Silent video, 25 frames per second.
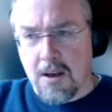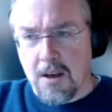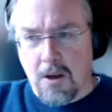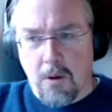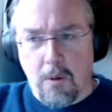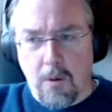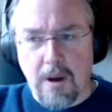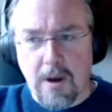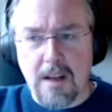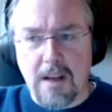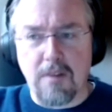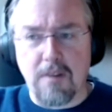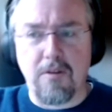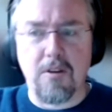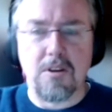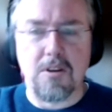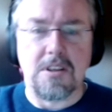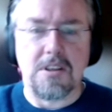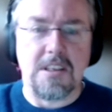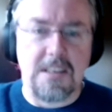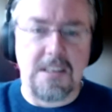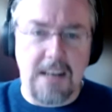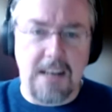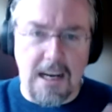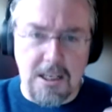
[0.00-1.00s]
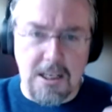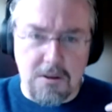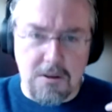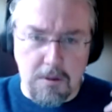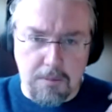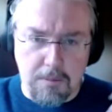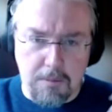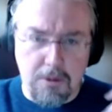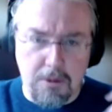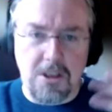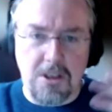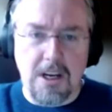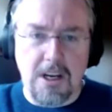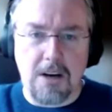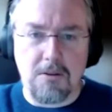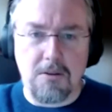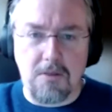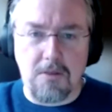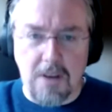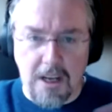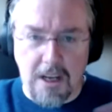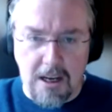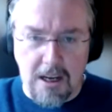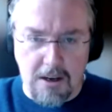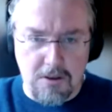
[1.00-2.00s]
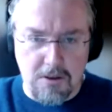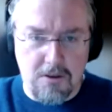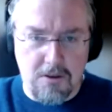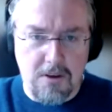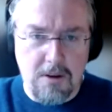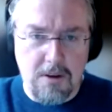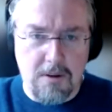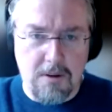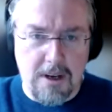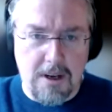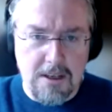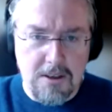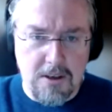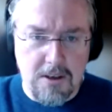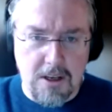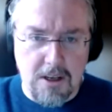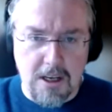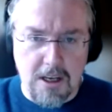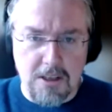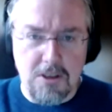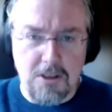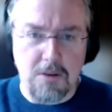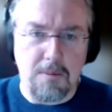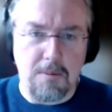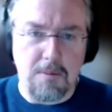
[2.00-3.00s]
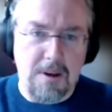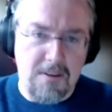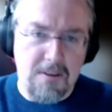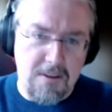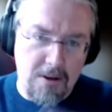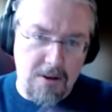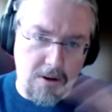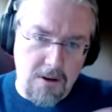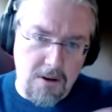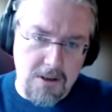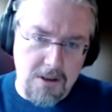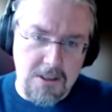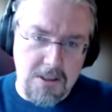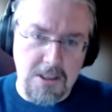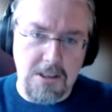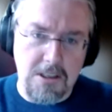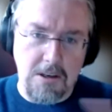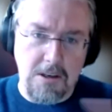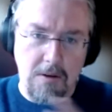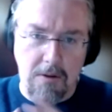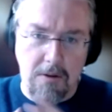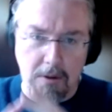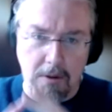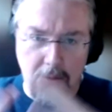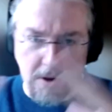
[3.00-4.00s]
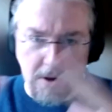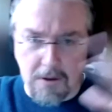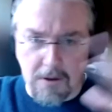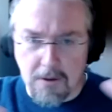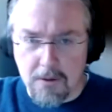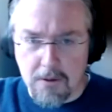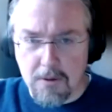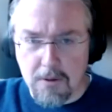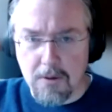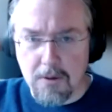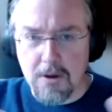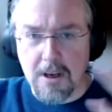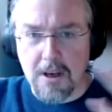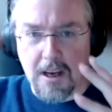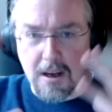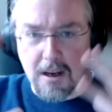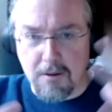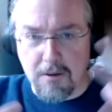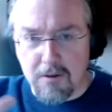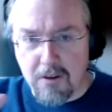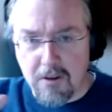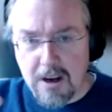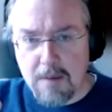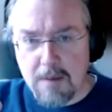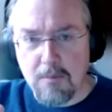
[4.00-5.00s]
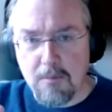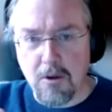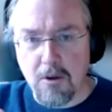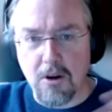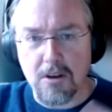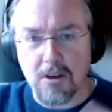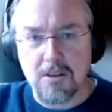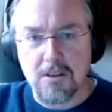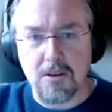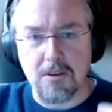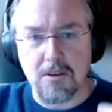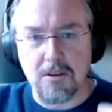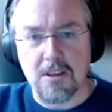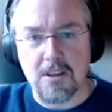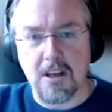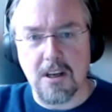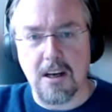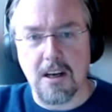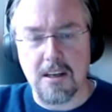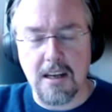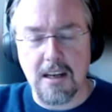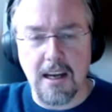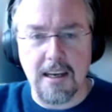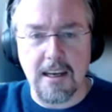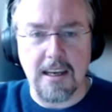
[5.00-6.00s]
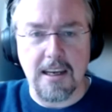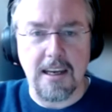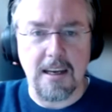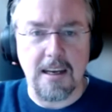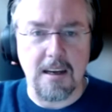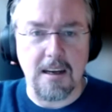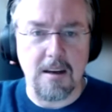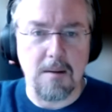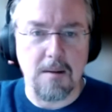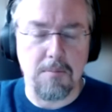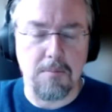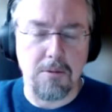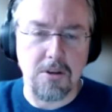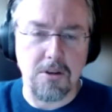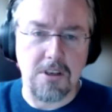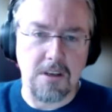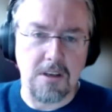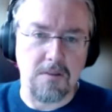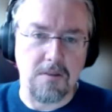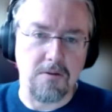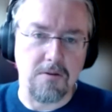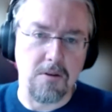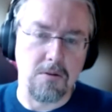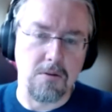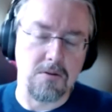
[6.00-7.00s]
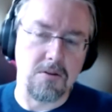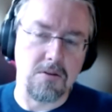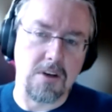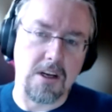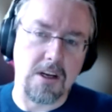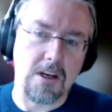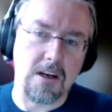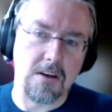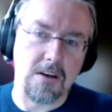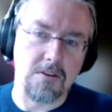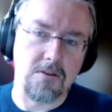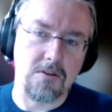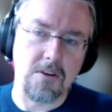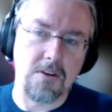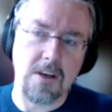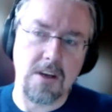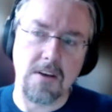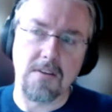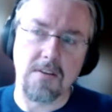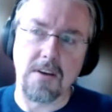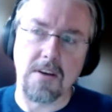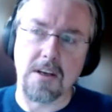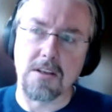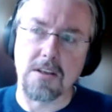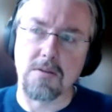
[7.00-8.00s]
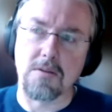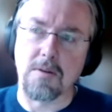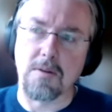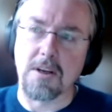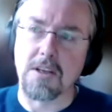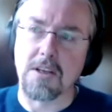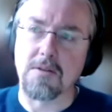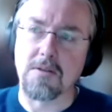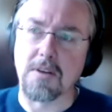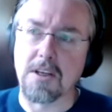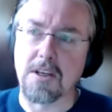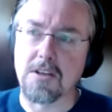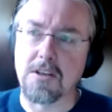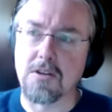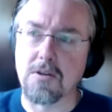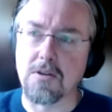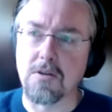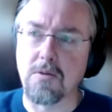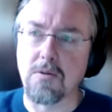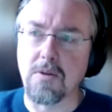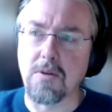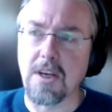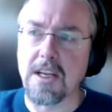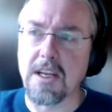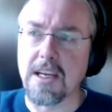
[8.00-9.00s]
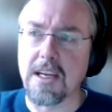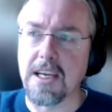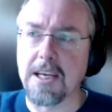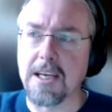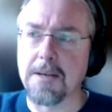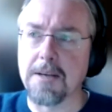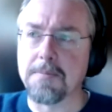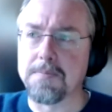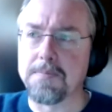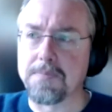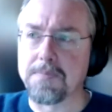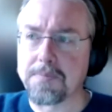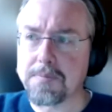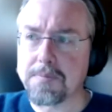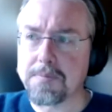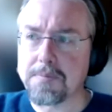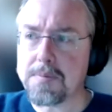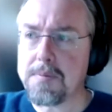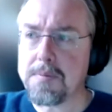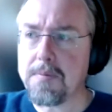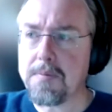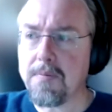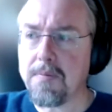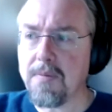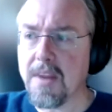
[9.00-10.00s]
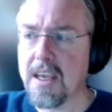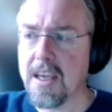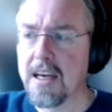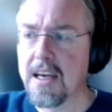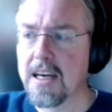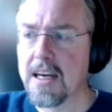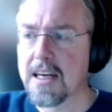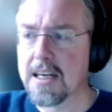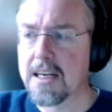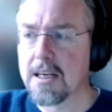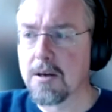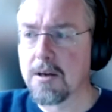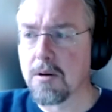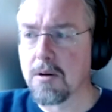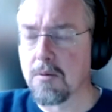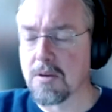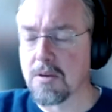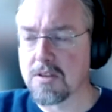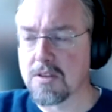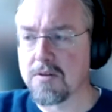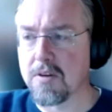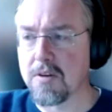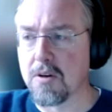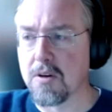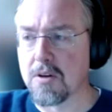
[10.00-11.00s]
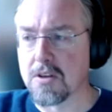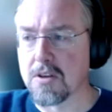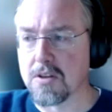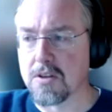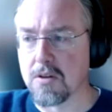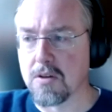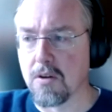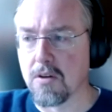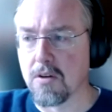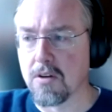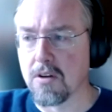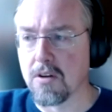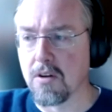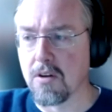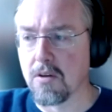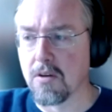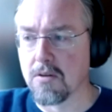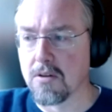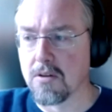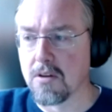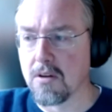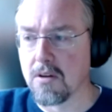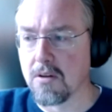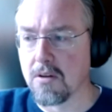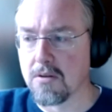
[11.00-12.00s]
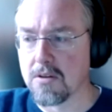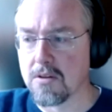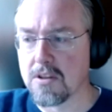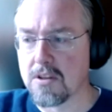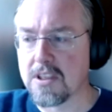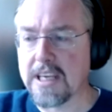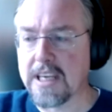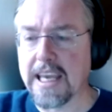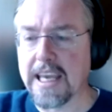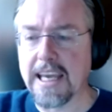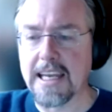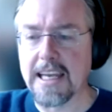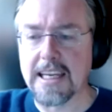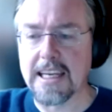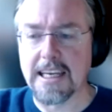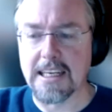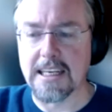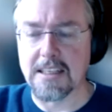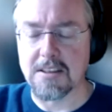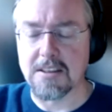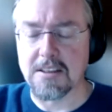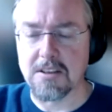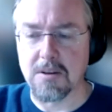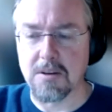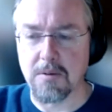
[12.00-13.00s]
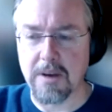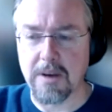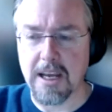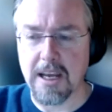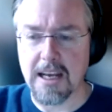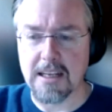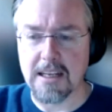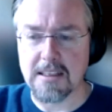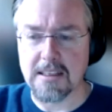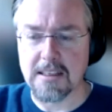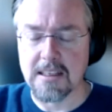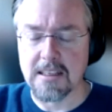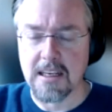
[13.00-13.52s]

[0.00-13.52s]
where the first designs were pushed out to the country, right? You got your methodologies, you thought it through, you got a framework, so you start like pushing it forward to the country. I think in 2022 really was focused on scaling it. So we had